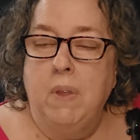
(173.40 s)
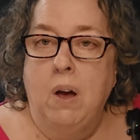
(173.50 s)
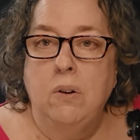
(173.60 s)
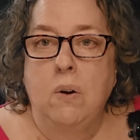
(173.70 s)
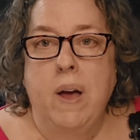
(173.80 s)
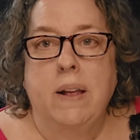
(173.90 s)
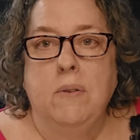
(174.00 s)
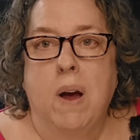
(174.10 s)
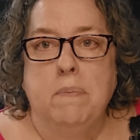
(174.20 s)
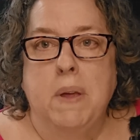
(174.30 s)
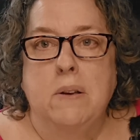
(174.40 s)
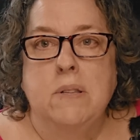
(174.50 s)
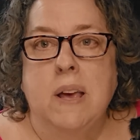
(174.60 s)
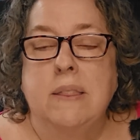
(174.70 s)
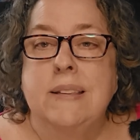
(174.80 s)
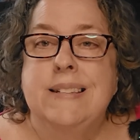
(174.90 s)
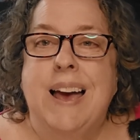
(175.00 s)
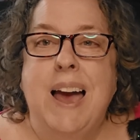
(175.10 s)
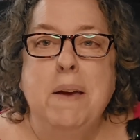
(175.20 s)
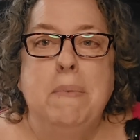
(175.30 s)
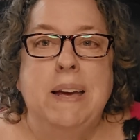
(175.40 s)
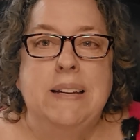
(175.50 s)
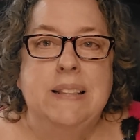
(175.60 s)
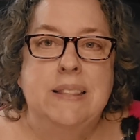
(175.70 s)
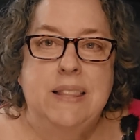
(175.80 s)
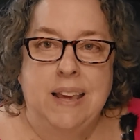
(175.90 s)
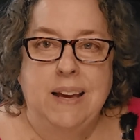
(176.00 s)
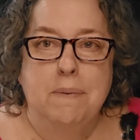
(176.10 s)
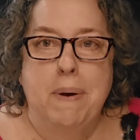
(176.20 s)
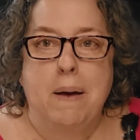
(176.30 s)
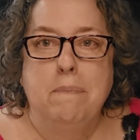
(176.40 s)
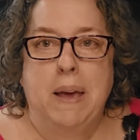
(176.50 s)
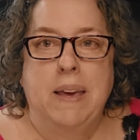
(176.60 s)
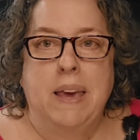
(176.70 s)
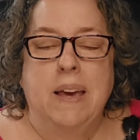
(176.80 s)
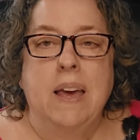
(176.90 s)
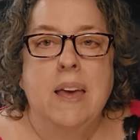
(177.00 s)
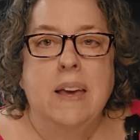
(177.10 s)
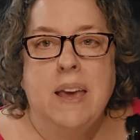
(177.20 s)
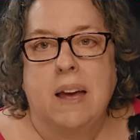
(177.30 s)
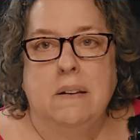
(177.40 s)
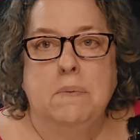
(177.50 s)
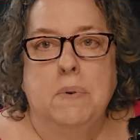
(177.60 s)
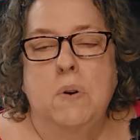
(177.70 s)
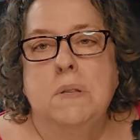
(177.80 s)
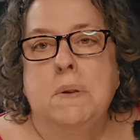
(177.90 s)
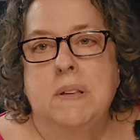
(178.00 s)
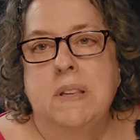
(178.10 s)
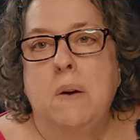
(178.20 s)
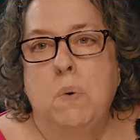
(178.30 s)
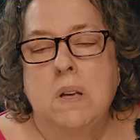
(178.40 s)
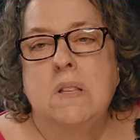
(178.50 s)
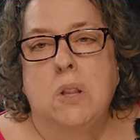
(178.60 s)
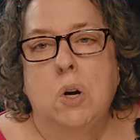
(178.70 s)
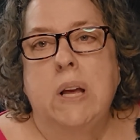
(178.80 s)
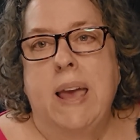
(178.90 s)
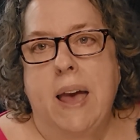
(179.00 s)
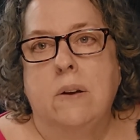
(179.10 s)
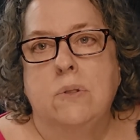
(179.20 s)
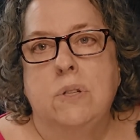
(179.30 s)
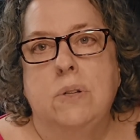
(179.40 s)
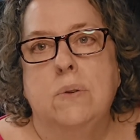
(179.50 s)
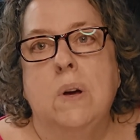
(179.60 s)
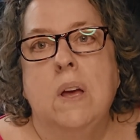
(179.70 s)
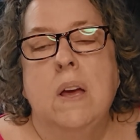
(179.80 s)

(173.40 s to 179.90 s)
I'll go ahead and grab those. At the time, I didn't think about making catnip toys because I was learning how to